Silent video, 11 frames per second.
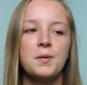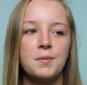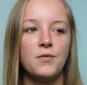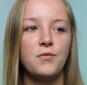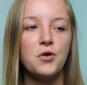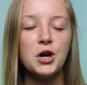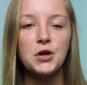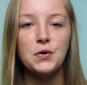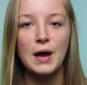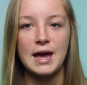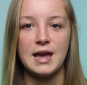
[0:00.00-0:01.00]
Before
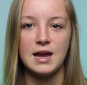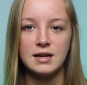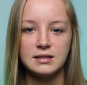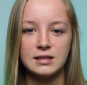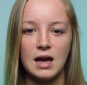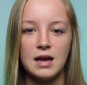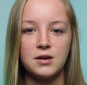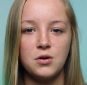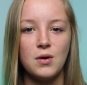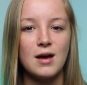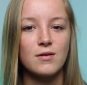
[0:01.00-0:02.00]
you hate, I
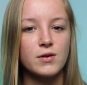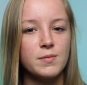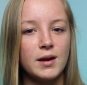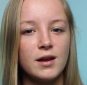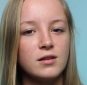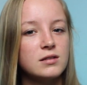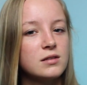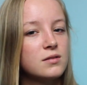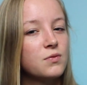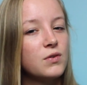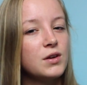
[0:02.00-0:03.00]
know everybody
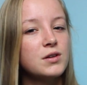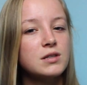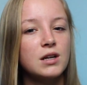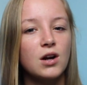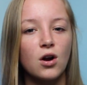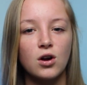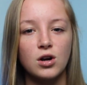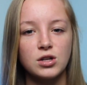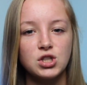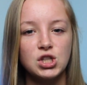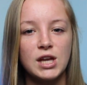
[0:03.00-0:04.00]
feels an
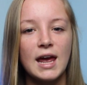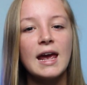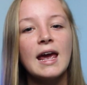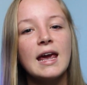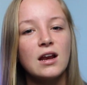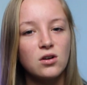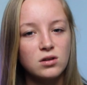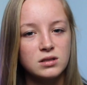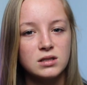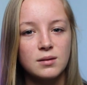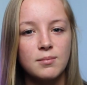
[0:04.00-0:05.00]
urge to hate
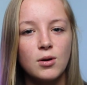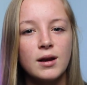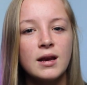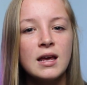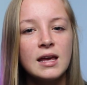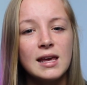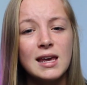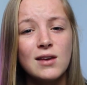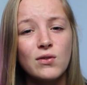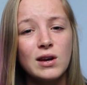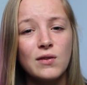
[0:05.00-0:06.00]
on someone,
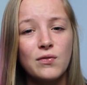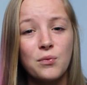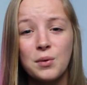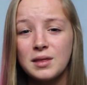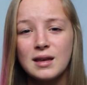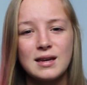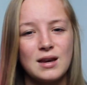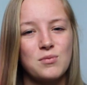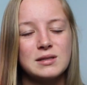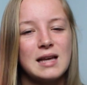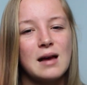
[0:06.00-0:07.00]
even if what they
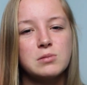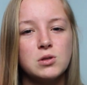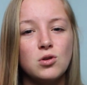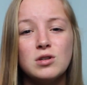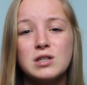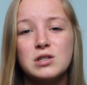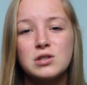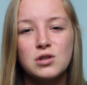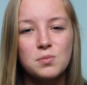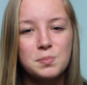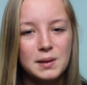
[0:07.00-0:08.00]
did was absolutely
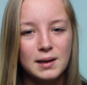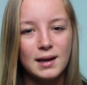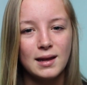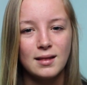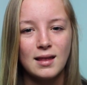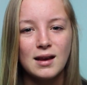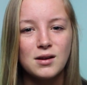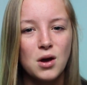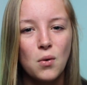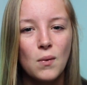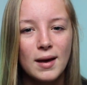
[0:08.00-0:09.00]
stupid and they
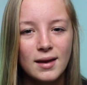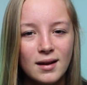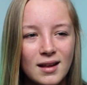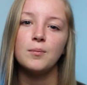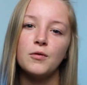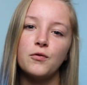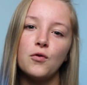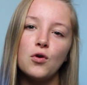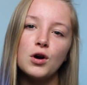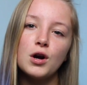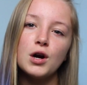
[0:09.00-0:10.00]
know it.
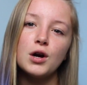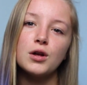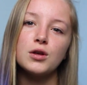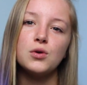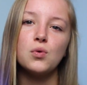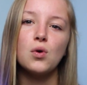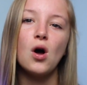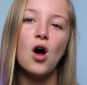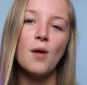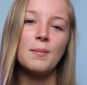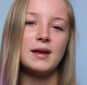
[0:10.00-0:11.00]
Before you
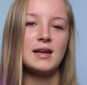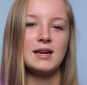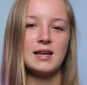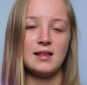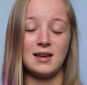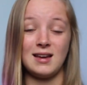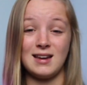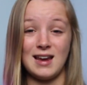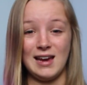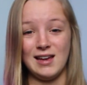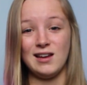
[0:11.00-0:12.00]
comment
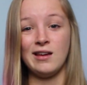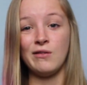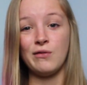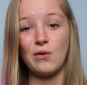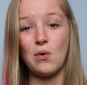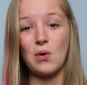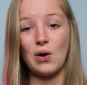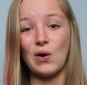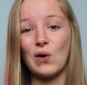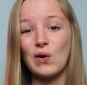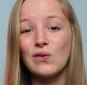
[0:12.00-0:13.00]
anything negative
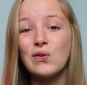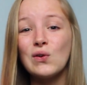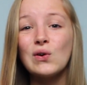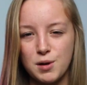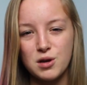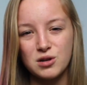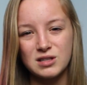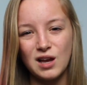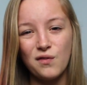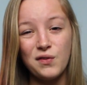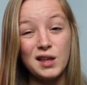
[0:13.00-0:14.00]
or hurtful, put
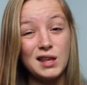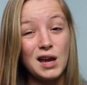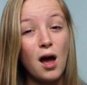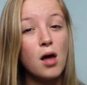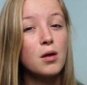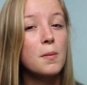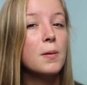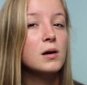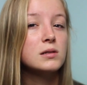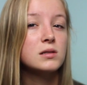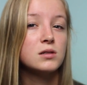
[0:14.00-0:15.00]
yourself in the other
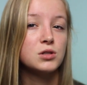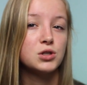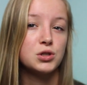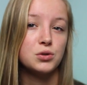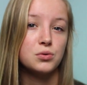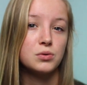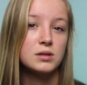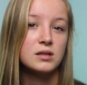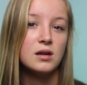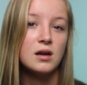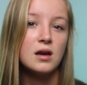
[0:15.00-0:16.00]
person's
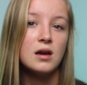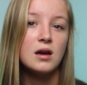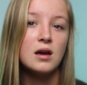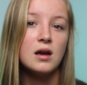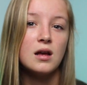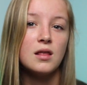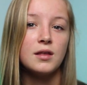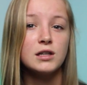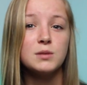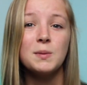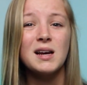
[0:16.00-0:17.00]
shoes.
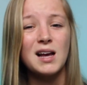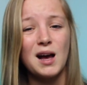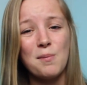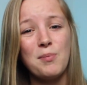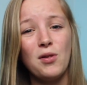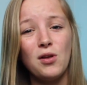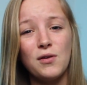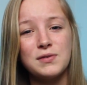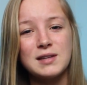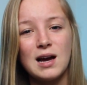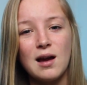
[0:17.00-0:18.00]
There's been a couple
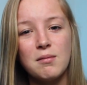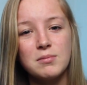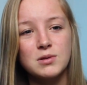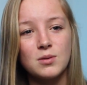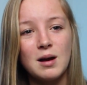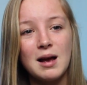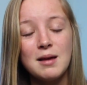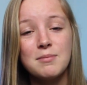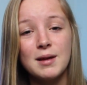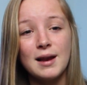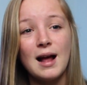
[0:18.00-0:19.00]
of times where I
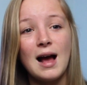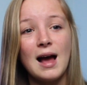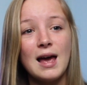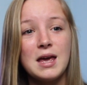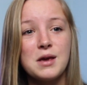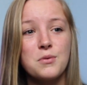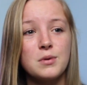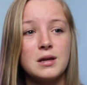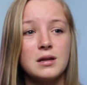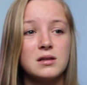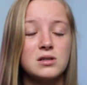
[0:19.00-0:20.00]
admit I
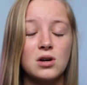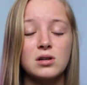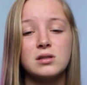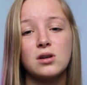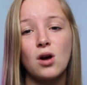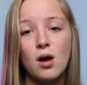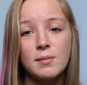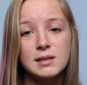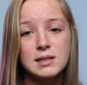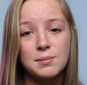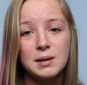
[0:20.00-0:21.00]
would start to
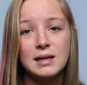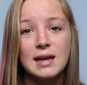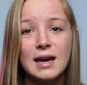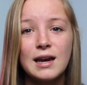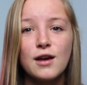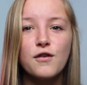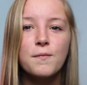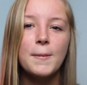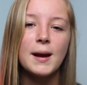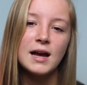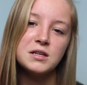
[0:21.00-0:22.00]
comment something negative,
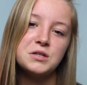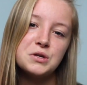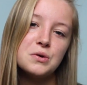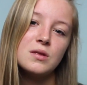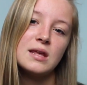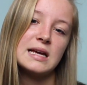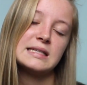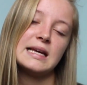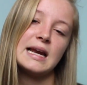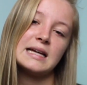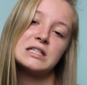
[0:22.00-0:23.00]
but I do
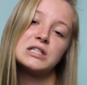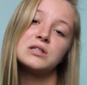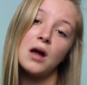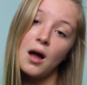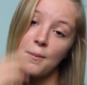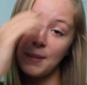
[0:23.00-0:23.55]
this and I stop